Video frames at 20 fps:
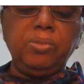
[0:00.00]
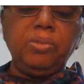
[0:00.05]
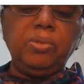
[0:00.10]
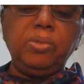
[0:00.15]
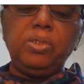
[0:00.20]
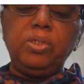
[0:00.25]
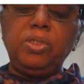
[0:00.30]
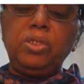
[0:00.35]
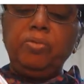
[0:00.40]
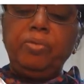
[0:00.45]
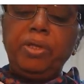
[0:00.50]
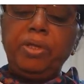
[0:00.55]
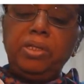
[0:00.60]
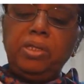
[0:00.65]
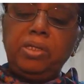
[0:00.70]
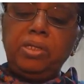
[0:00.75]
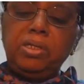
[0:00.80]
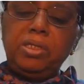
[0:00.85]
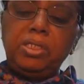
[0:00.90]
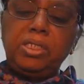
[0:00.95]
So
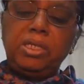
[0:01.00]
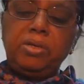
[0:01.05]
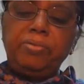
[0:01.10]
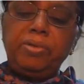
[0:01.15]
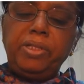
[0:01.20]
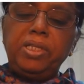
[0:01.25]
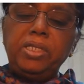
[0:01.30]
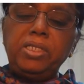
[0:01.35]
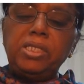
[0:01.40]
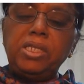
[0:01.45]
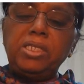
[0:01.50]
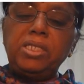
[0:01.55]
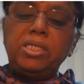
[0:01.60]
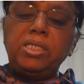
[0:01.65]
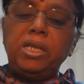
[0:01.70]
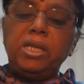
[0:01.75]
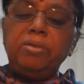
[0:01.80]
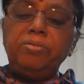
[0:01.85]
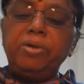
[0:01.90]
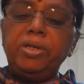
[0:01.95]
when this is
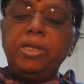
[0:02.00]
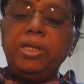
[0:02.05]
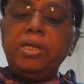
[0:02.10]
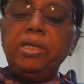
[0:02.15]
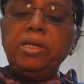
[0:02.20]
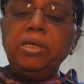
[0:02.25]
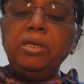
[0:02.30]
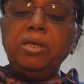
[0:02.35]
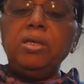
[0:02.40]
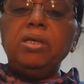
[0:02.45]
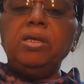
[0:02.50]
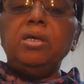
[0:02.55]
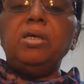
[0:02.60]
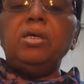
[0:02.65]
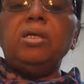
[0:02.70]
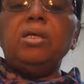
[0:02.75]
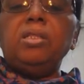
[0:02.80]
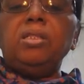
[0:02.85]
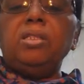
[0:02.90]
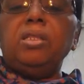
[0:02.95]
delivering,
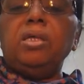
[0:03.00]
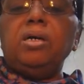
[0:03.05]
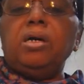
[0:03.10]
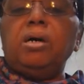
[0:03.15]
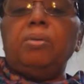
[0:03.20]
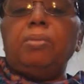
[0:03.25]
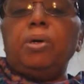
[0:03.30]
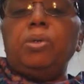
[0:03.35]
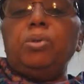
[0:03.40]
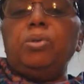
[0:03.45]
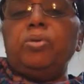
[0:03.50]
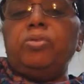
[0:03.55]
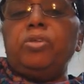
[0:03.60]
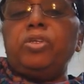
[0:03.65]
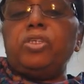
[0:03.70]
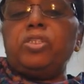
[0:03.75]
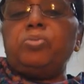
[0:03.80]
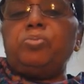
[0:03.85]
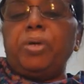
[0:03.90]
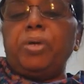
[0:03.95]
the amount of
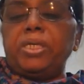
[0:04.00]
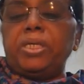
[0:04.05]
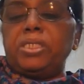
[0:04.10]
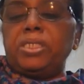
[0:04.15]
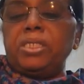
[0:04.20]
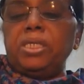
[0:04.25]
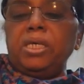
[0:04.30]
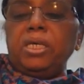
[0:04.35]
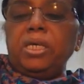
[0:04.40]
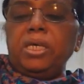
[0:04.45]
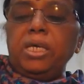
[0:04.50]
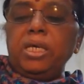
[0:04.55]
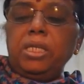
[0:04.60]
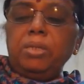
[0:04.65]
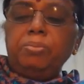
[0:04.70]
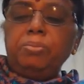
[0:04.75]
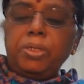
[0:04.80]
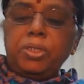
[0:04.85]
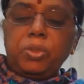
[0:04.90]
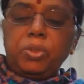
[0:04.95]
the space
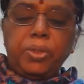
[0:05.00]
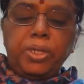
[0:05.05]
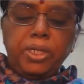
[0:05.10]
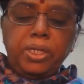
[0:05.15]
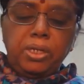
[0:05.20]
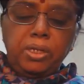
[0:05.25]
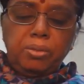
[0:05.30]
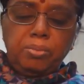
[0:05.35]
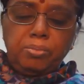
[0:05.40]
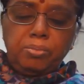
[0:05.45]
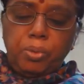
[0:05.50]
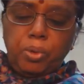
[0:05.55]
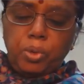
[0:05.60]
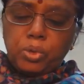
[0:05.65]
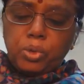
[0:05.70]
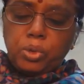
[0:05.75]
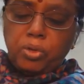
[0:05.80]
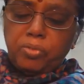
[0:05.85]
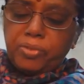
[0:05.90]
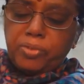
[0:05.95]
in between
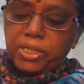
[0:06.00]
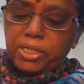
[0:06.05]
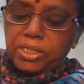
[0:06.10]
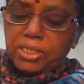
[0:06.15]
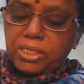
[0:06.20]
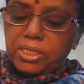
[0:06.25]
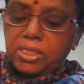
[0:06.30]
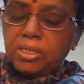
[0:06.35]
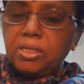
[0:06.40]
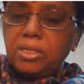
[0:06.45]
both of these,